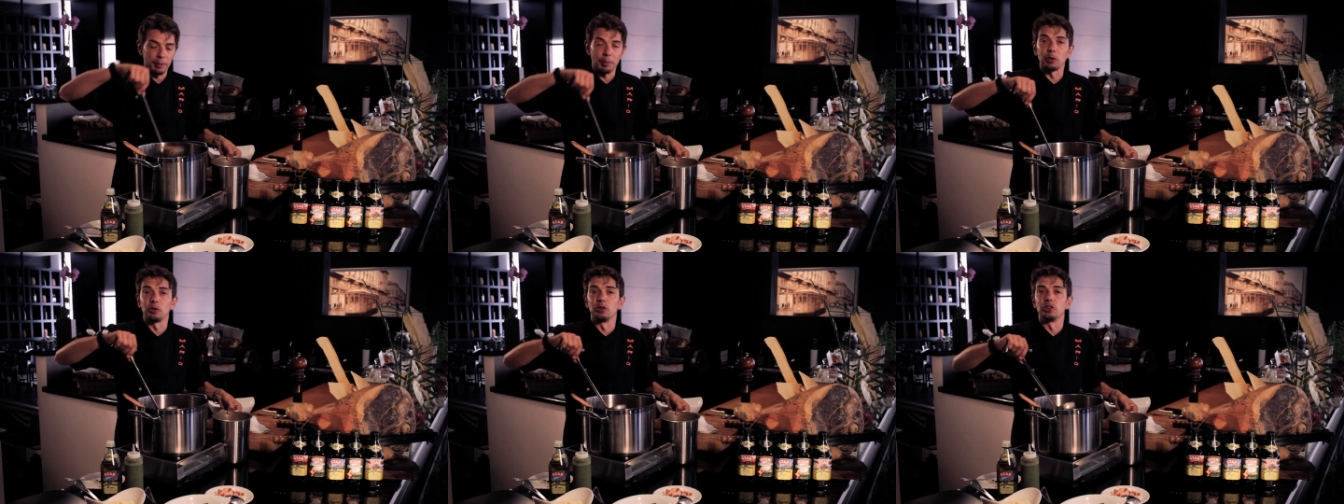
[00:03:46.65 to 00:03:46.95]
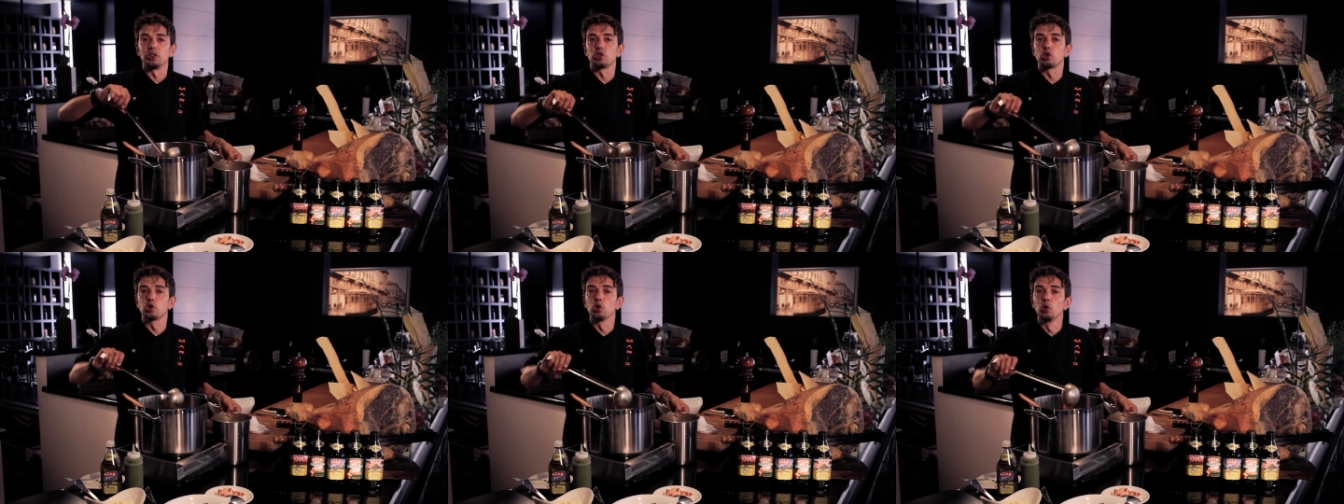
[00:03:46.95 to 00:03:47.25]

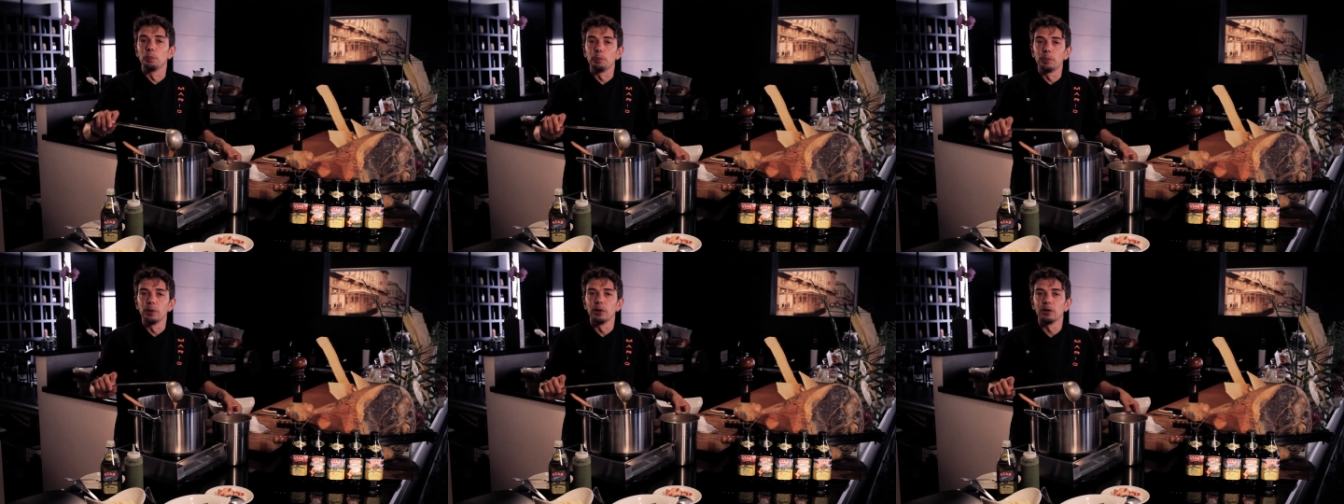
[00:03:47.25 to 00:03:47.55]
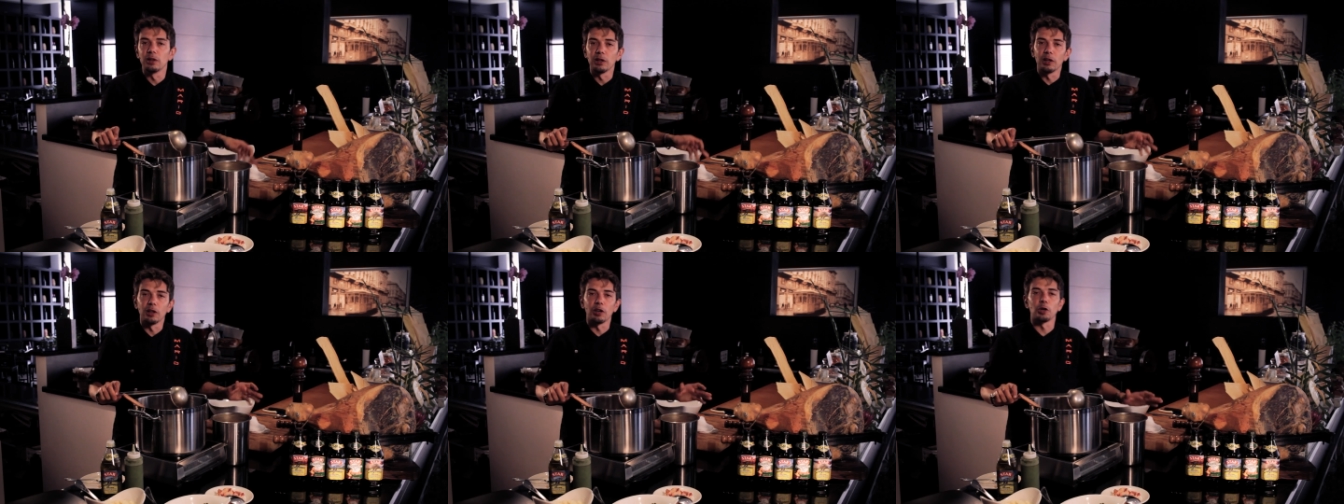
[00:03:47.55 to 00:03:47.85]
about the soup,
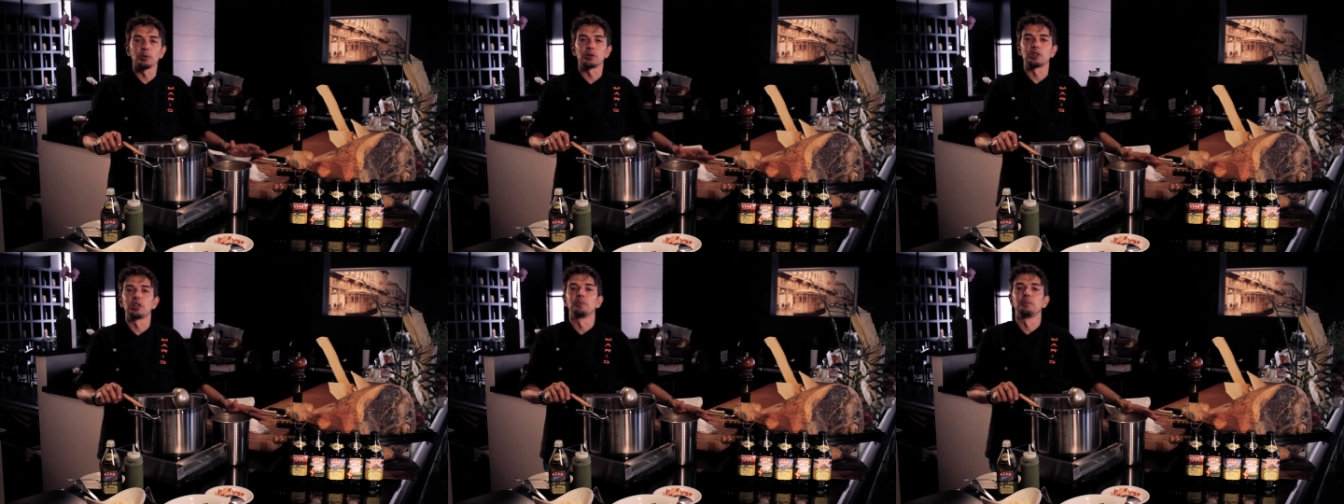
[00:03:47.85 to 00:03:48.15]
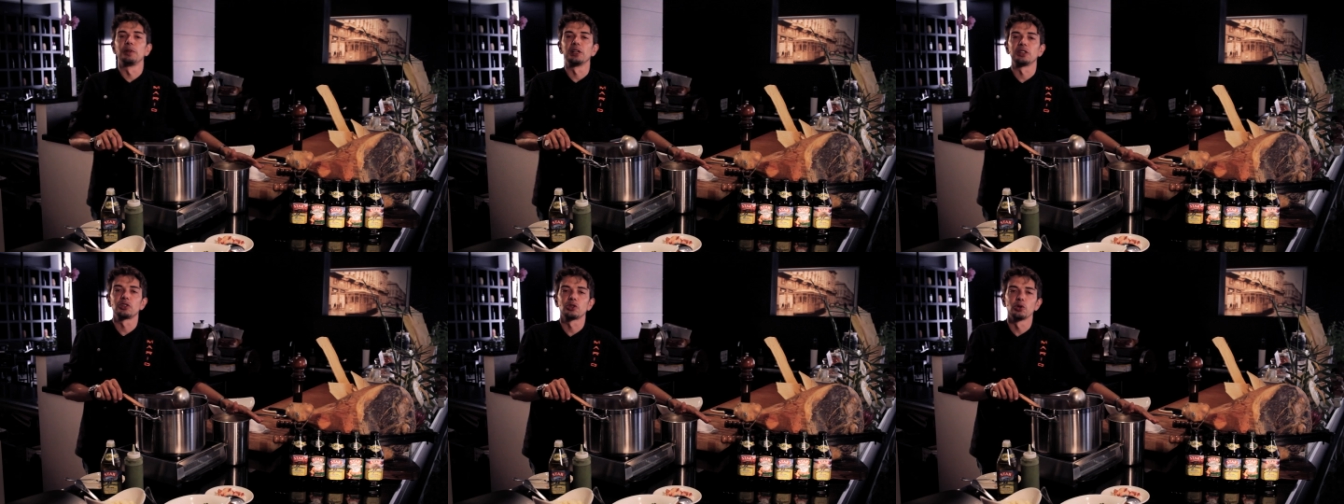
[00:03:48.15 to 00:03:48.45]

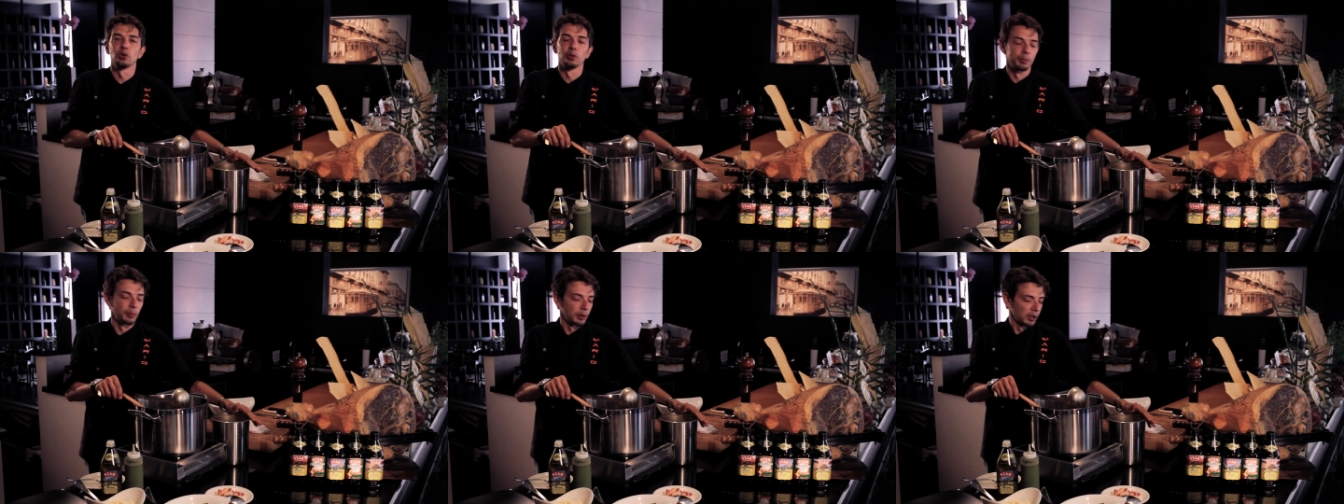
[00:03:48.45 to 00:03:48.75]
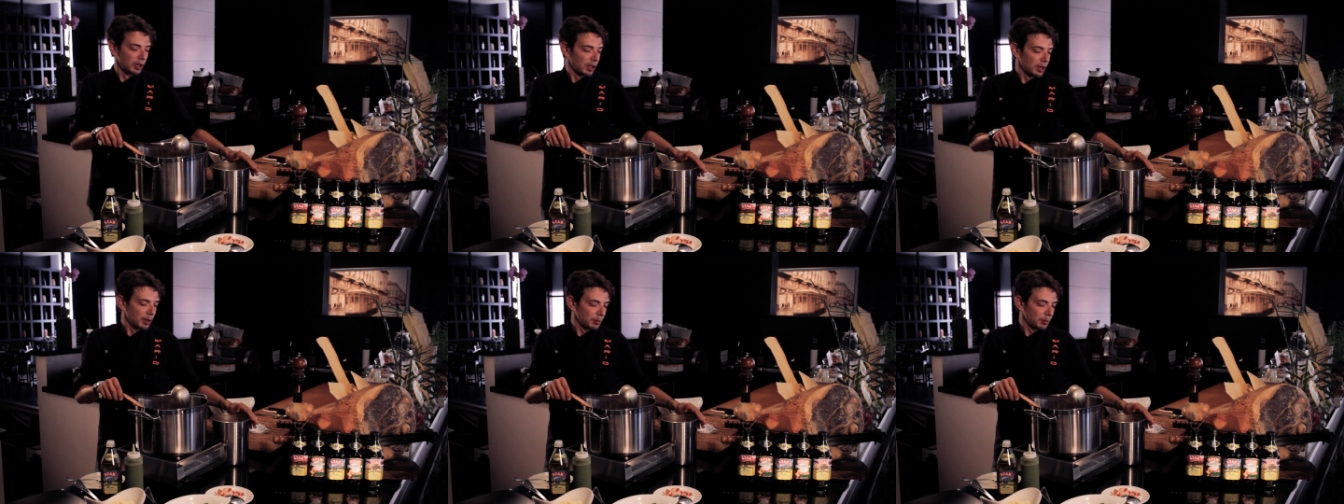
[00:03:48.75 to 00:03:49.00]
lobster bisque soup,